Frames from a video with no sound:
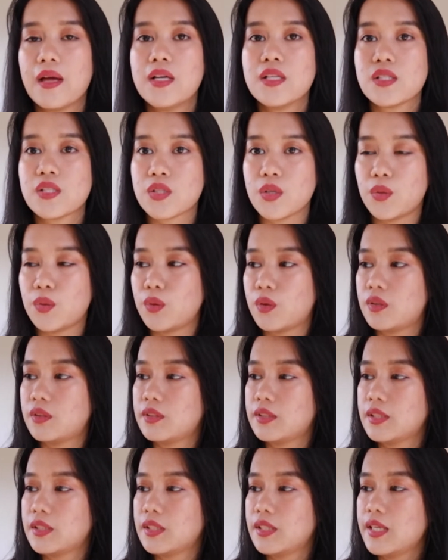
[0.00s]
So
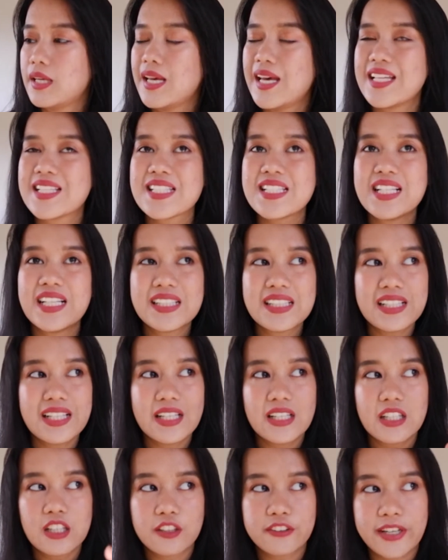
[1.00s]
it's not
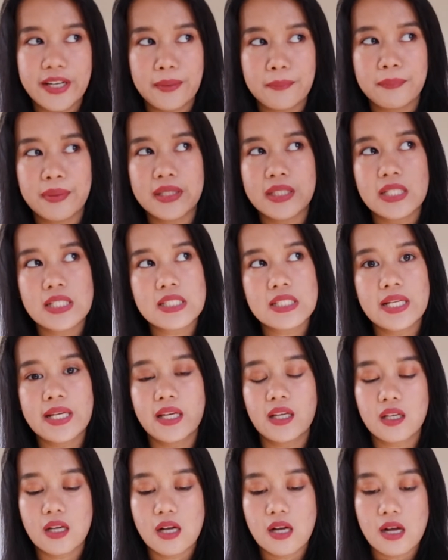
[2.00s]
like a cream, but it's
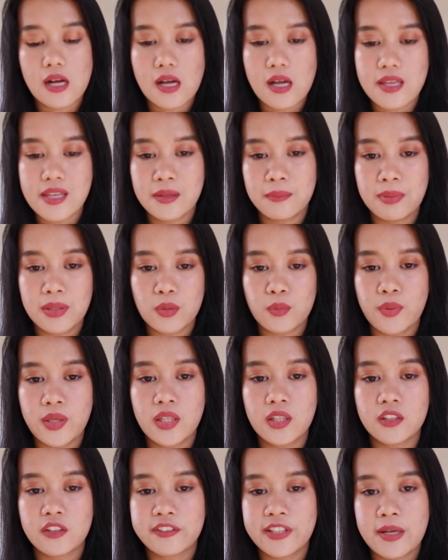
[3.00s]
like in
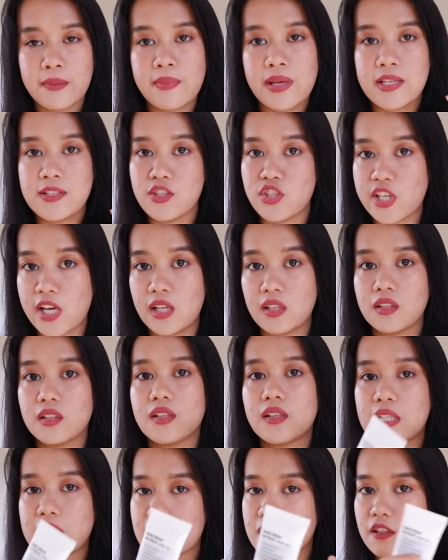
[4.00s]
between cream and gel.
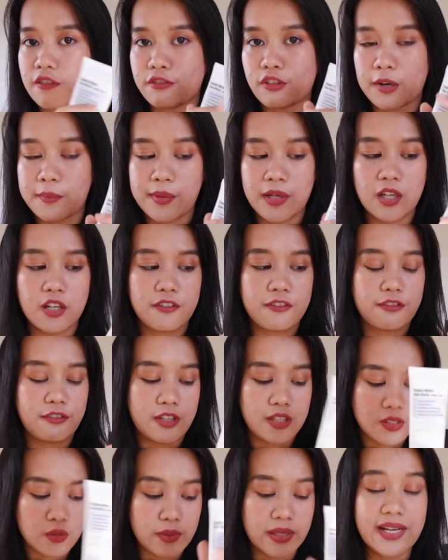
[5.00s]
That's the formula of
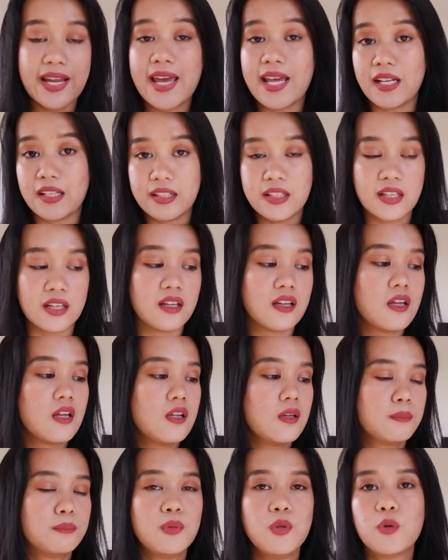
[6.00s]
this one and the
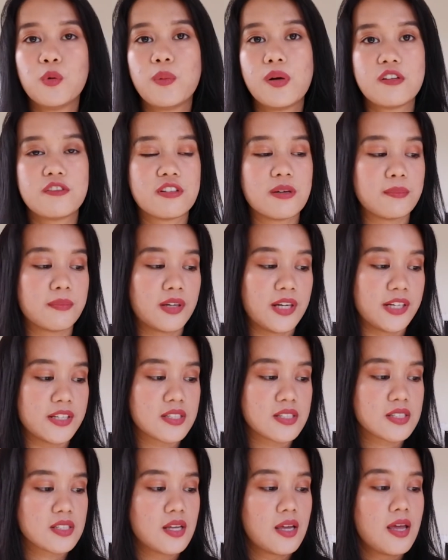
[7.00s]
blue one from
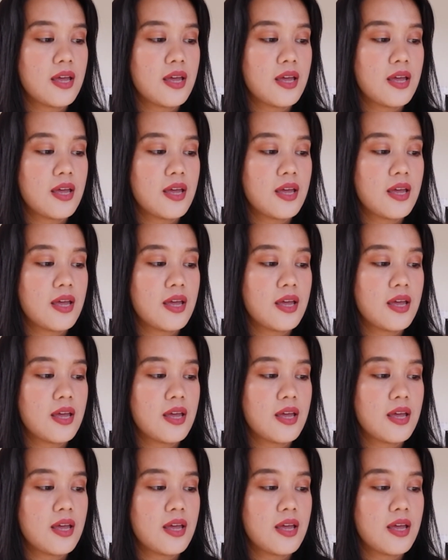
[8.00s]
Claire's.